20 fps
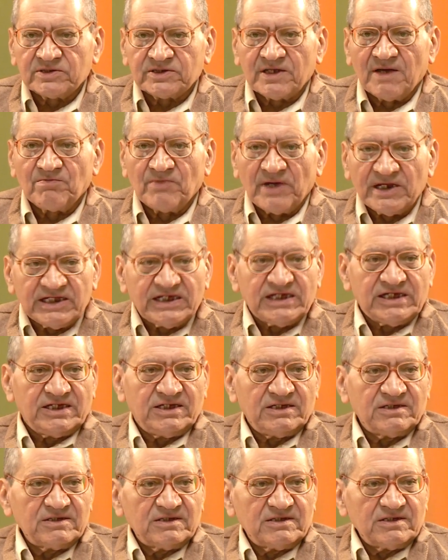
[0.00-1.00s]
some money
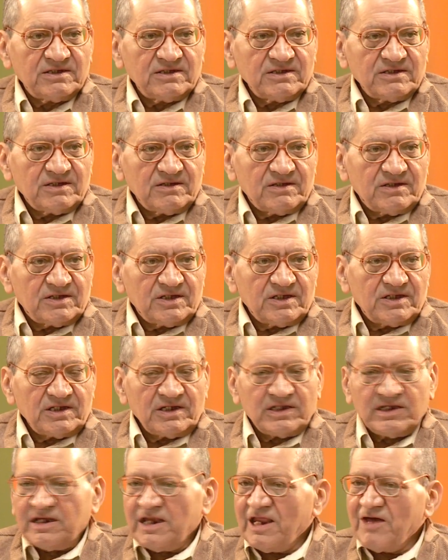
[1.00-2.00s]

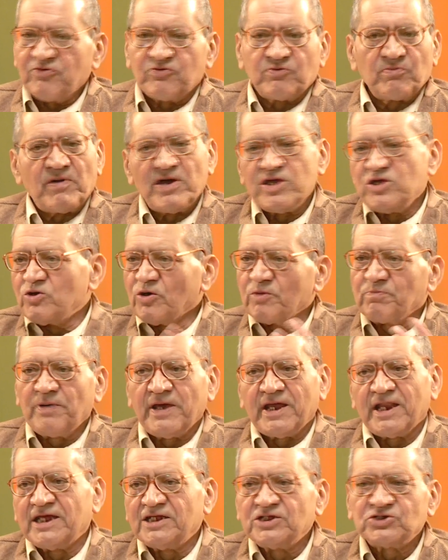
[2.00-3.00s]
left by your
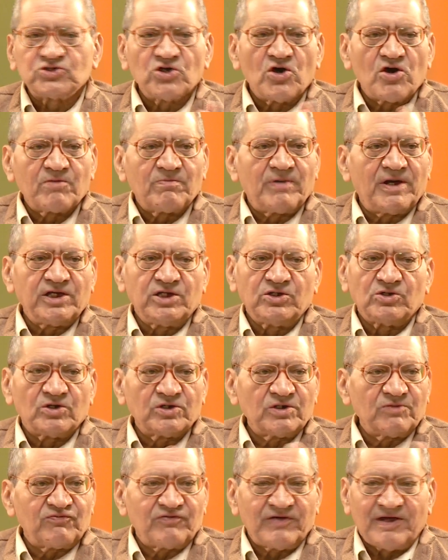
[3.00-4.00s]
parents or by
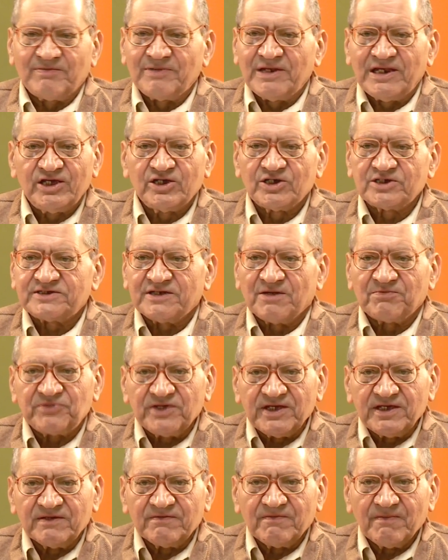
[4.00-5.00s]
your family or
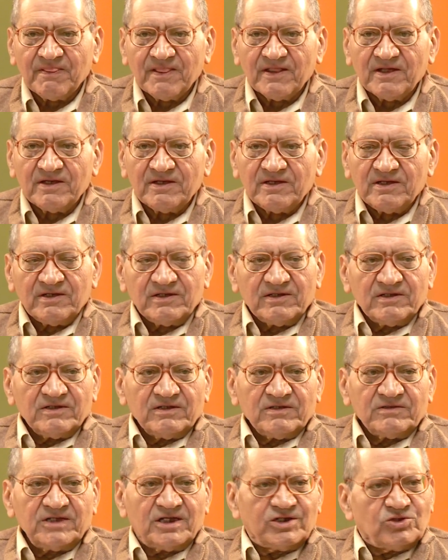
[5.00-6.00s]
something,
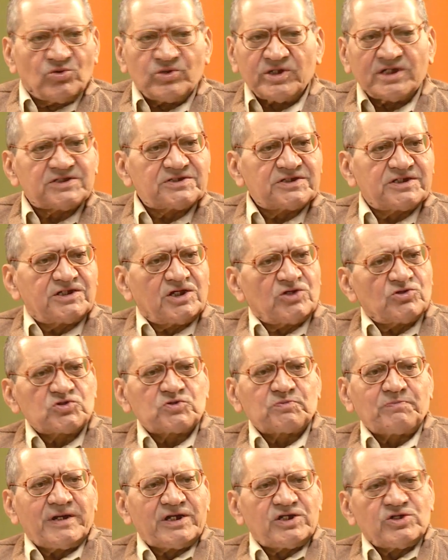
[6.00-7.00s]
then you can sit down,
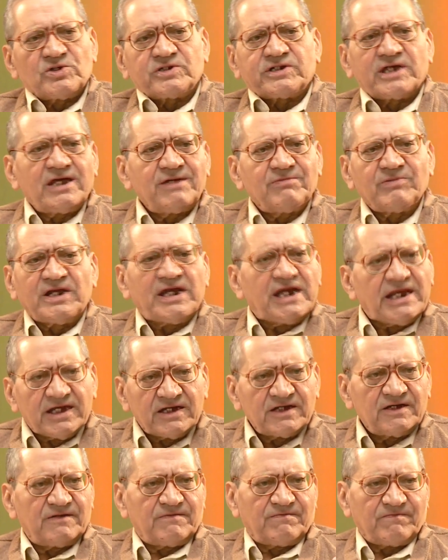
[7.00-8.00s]
spend your time
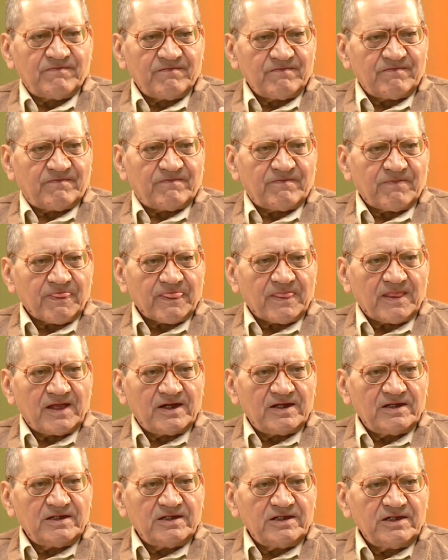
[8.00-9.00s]
reading.
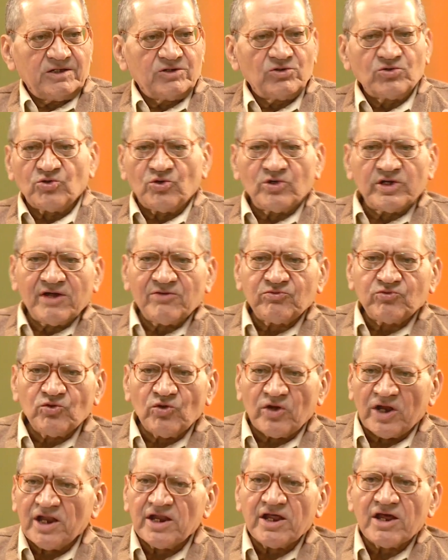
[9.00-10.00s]
You don't have
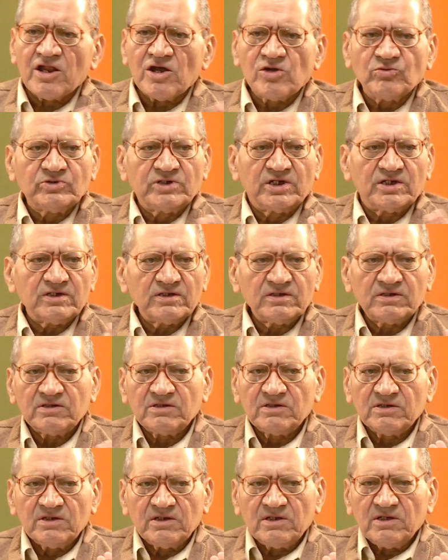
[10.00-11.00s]
to run around
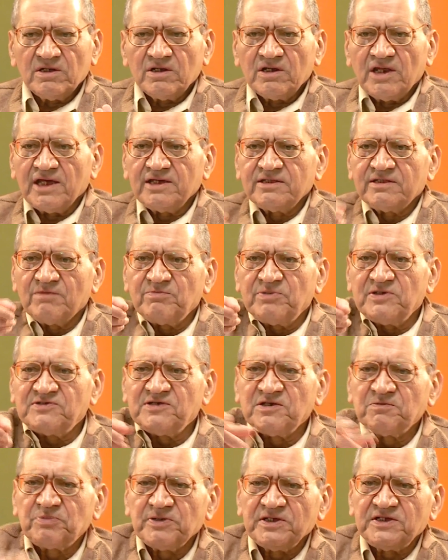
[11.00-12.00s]
like the
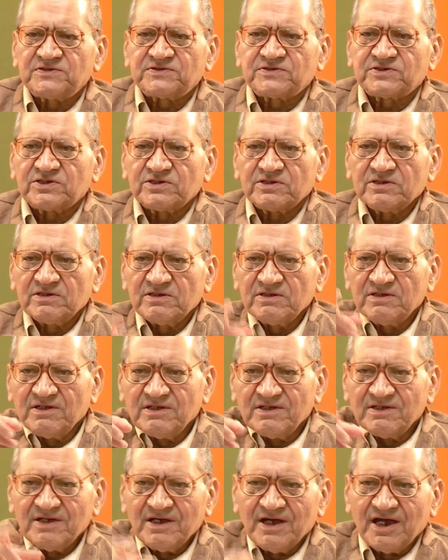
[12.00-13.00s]
busy priests
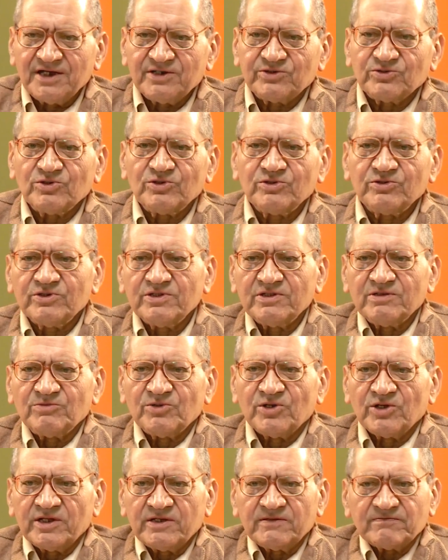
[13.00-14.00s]
I told you in the
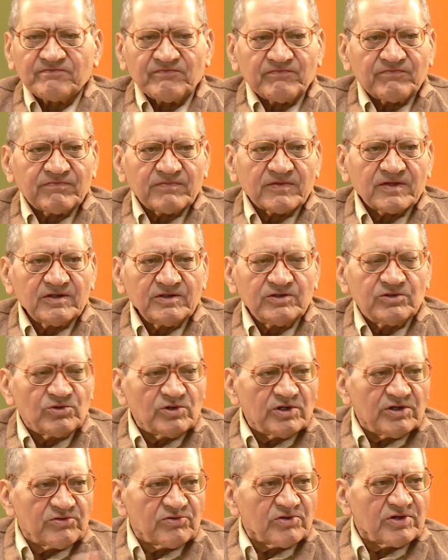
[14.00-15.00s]
morning. You
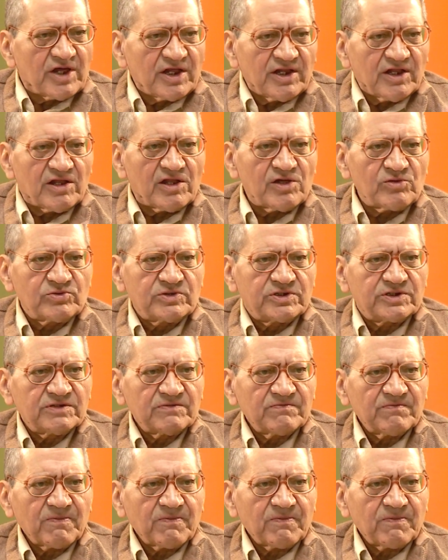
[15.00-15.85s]
don't have to run around.